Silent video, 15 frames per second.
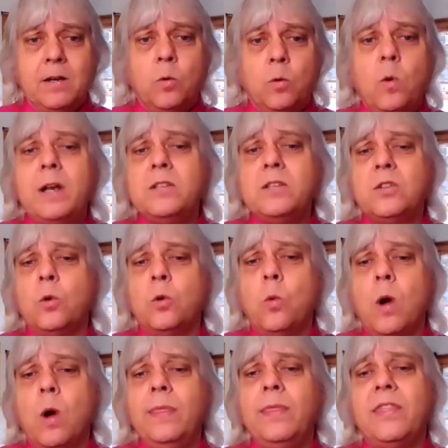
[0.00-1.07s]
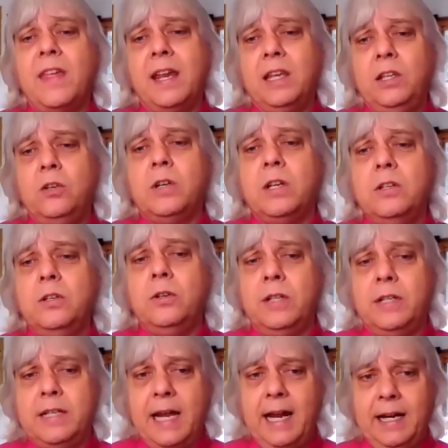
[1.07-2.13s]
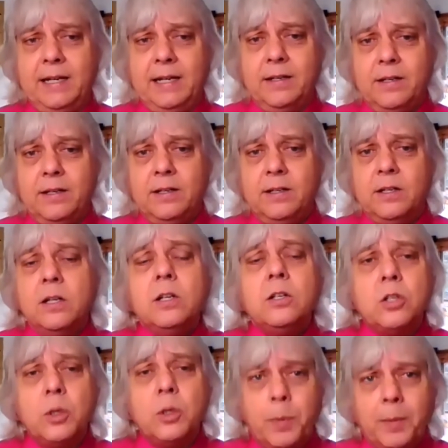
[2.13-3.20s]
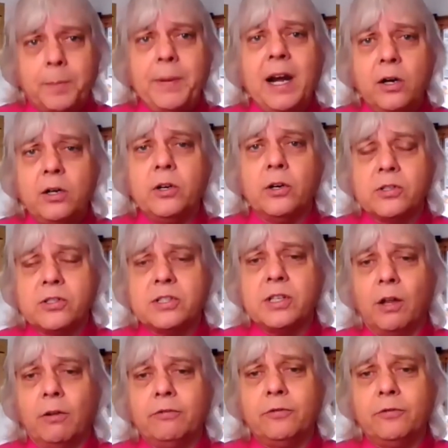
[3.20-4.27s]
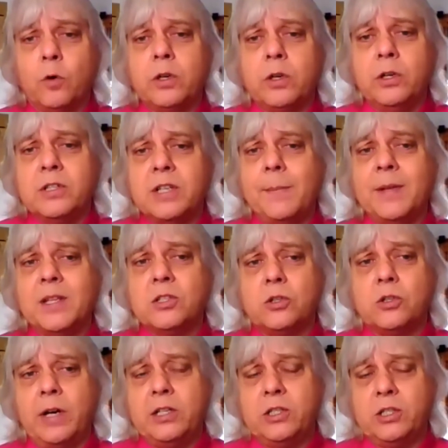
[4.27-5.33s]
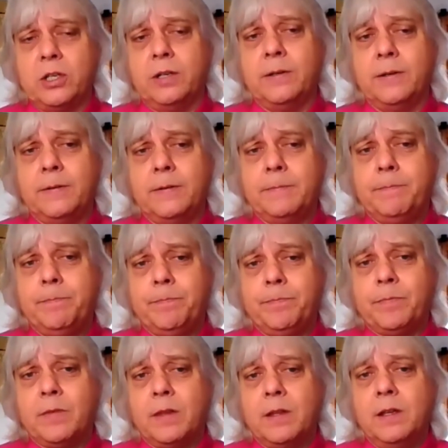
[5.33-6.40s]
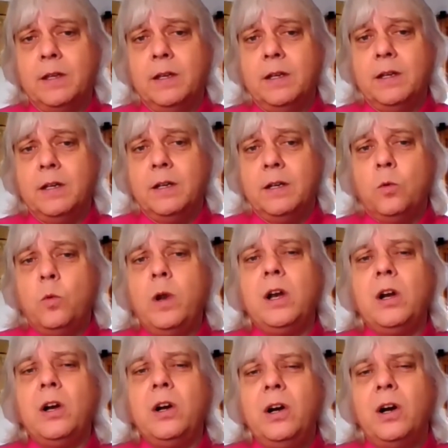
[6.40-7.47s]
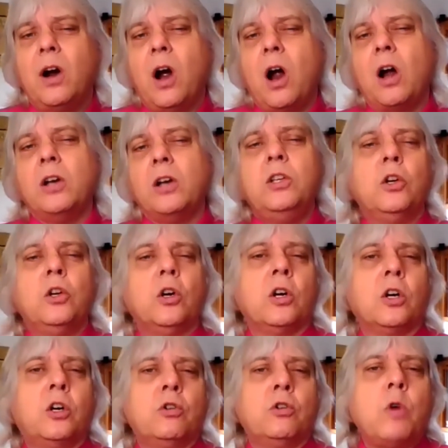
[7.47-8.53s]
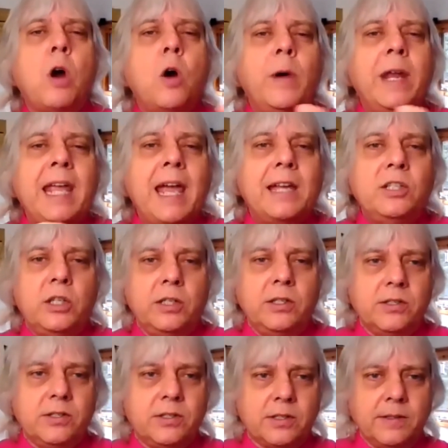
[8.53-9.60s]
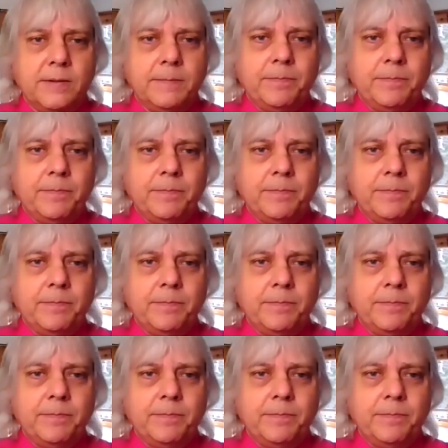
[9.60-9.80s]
What is the one thing you can do today to prepare yourself for your demonstration? Where are your growing edges?